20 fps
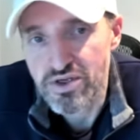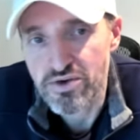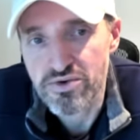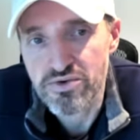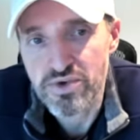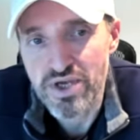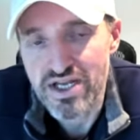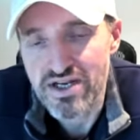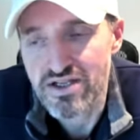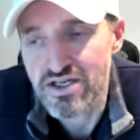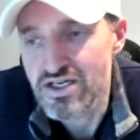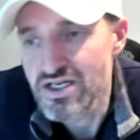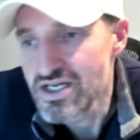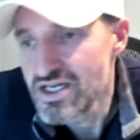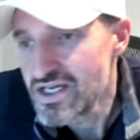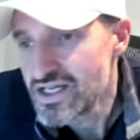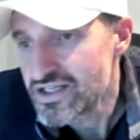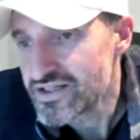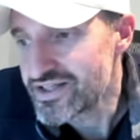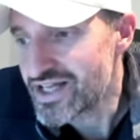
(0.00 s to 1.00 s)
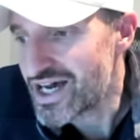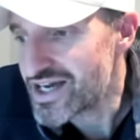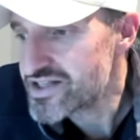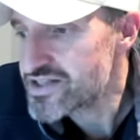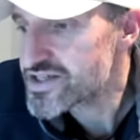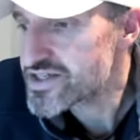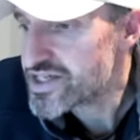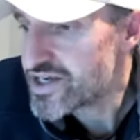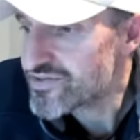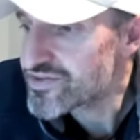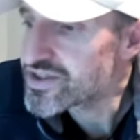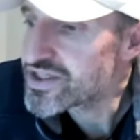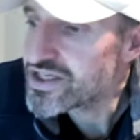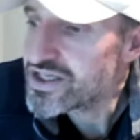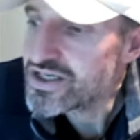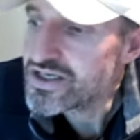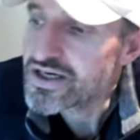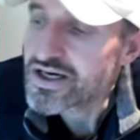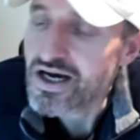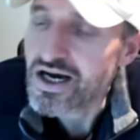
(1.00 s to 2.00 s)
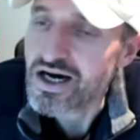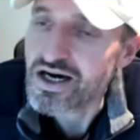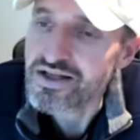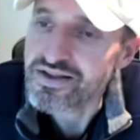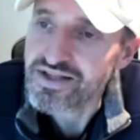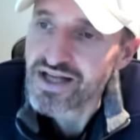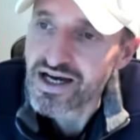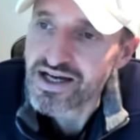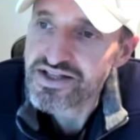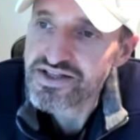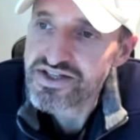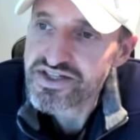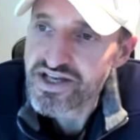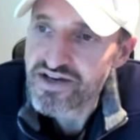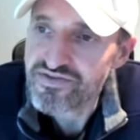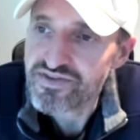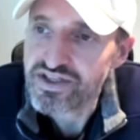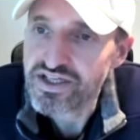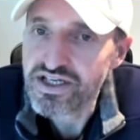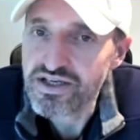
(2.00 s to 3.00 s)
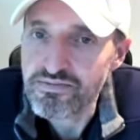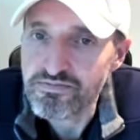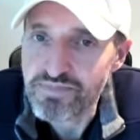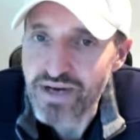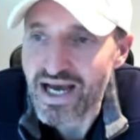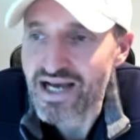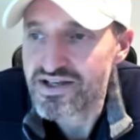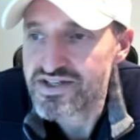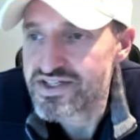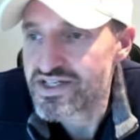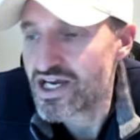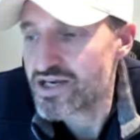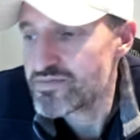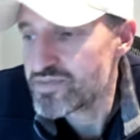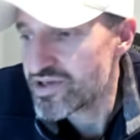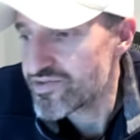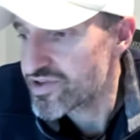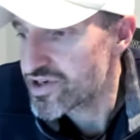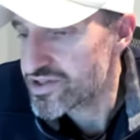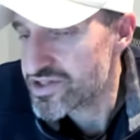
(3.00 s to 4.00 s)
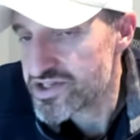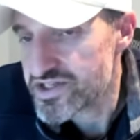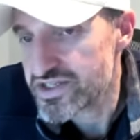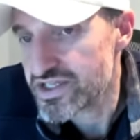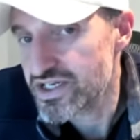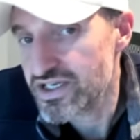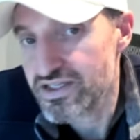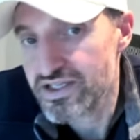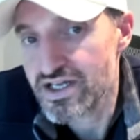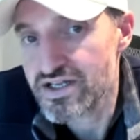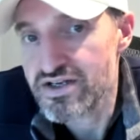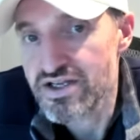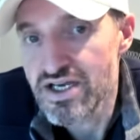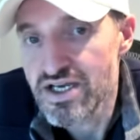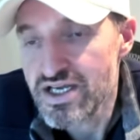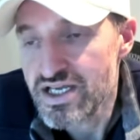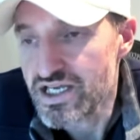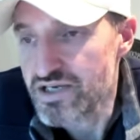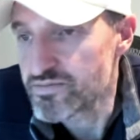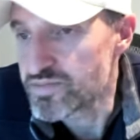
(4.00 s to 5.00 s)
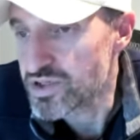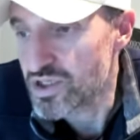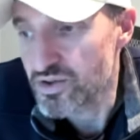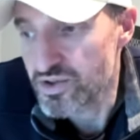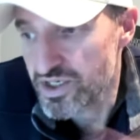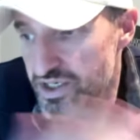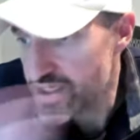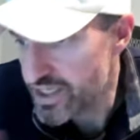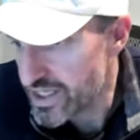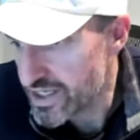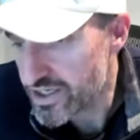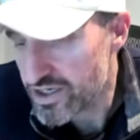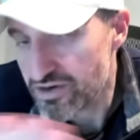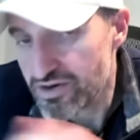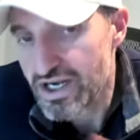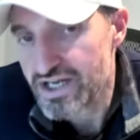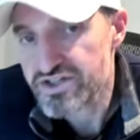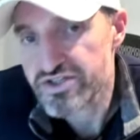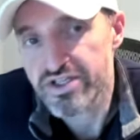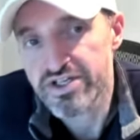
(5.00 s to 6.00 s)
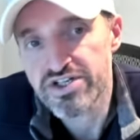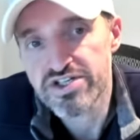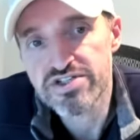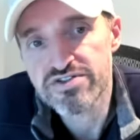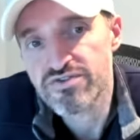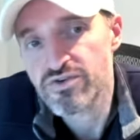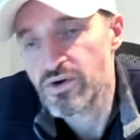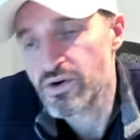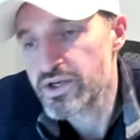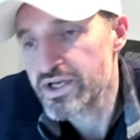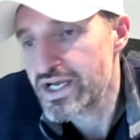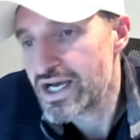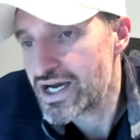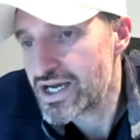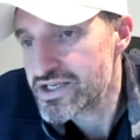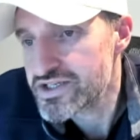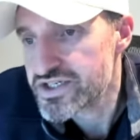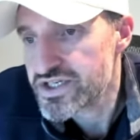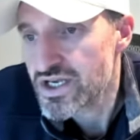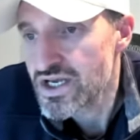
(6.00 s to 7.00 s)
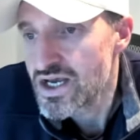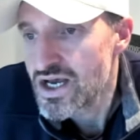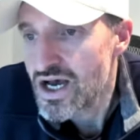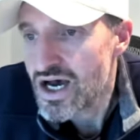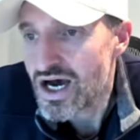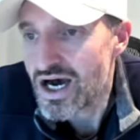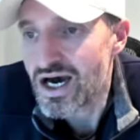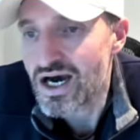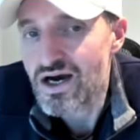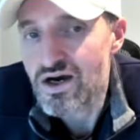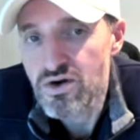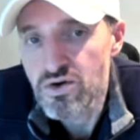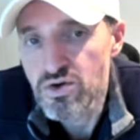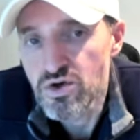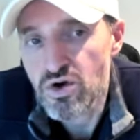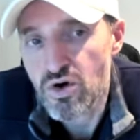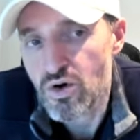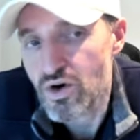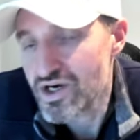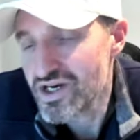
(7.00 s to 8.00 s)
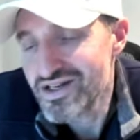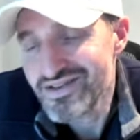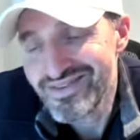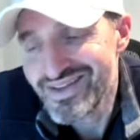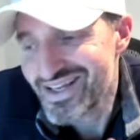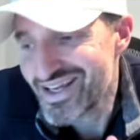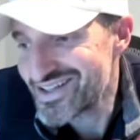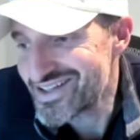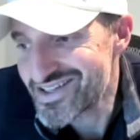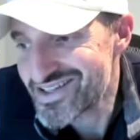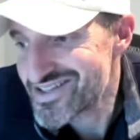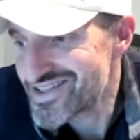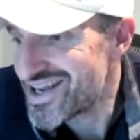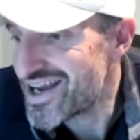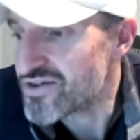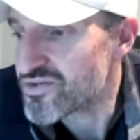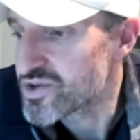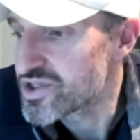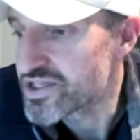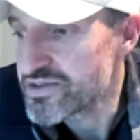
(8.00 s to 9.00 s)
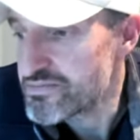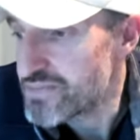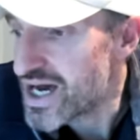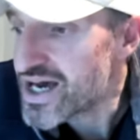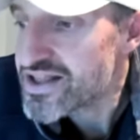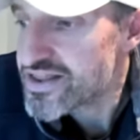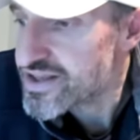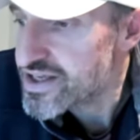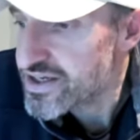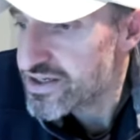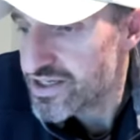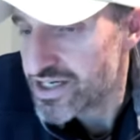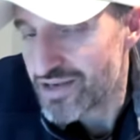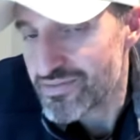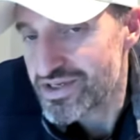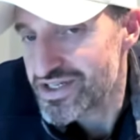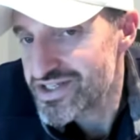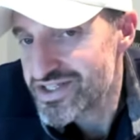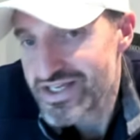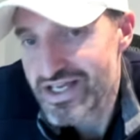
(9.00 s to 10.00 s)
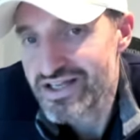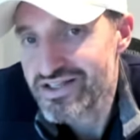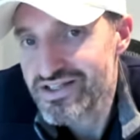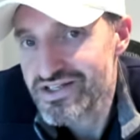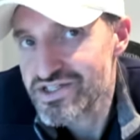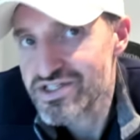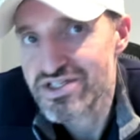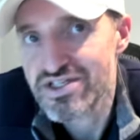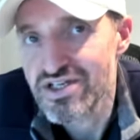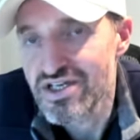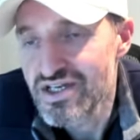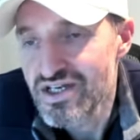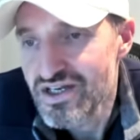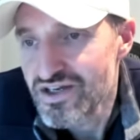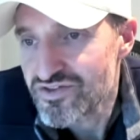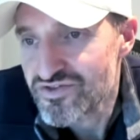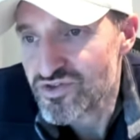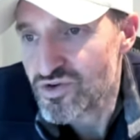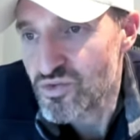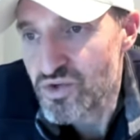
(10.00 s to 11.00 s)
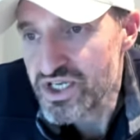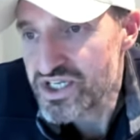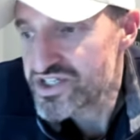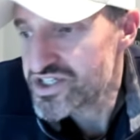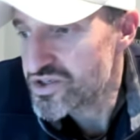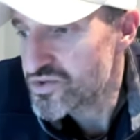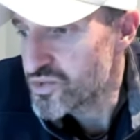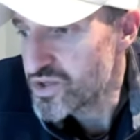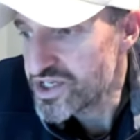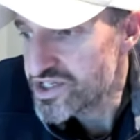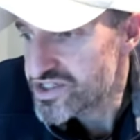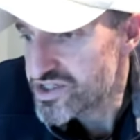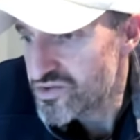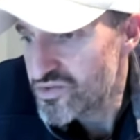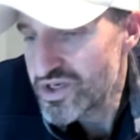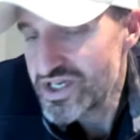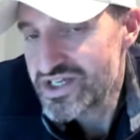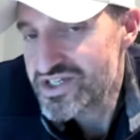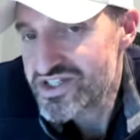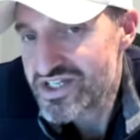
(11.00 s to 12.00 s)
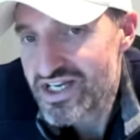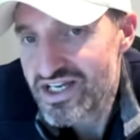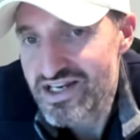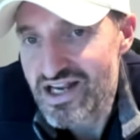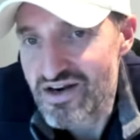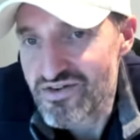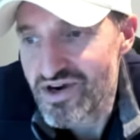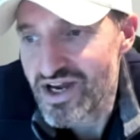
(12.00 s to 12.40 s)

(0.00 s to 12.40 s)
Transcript: We had a nine seventy backside pivot on this thing that imploded. Again, congratulations for all you guys uh, who caught it. Again, this is not really my thing, and I've been saying this for weeks and weeks and weeks. Again, I'd